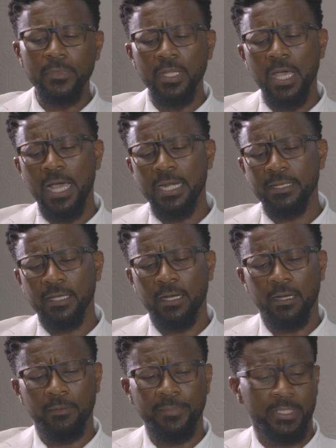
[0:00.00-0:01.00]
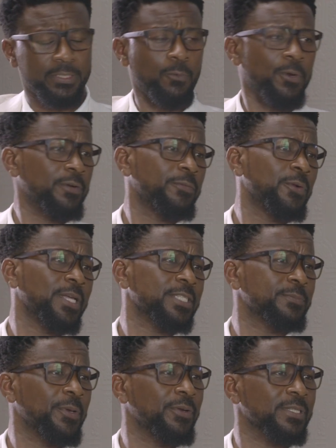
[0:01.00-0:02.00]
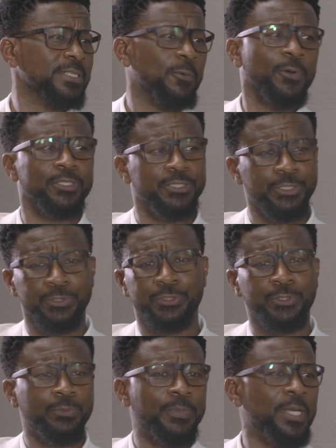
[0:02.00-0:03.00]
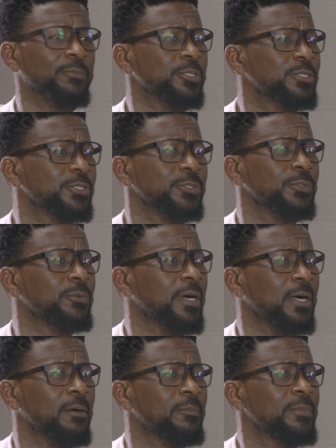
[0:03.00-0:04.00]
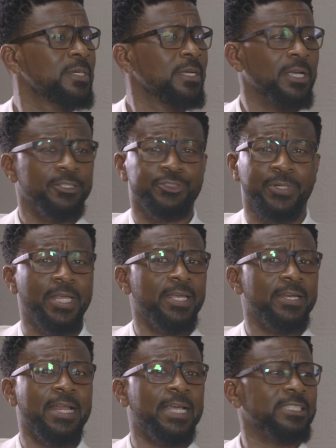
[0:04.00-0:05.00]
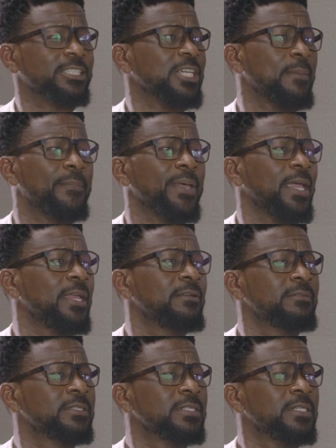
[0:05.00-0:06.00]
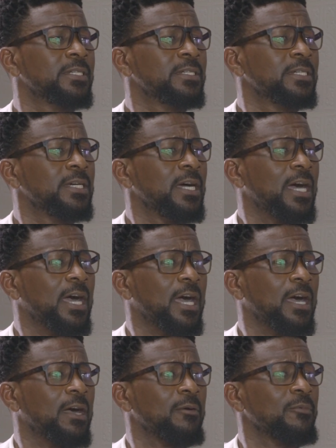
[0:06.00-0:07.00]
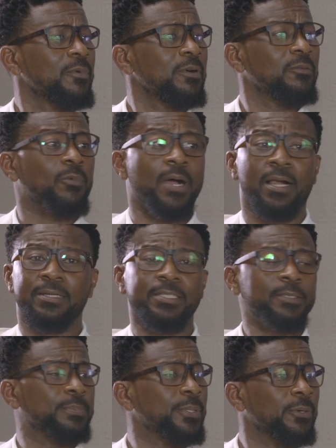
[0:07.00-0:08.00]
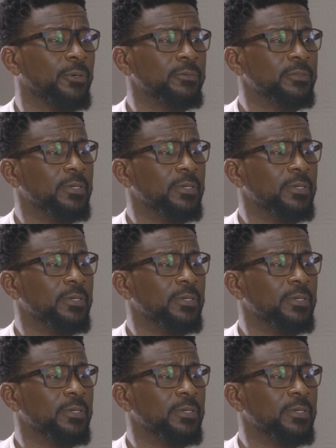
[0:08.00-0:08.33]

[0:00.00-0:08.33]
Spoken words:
And it's a wonderful experience. I want you to be able to drink a nice champagne while in the pool,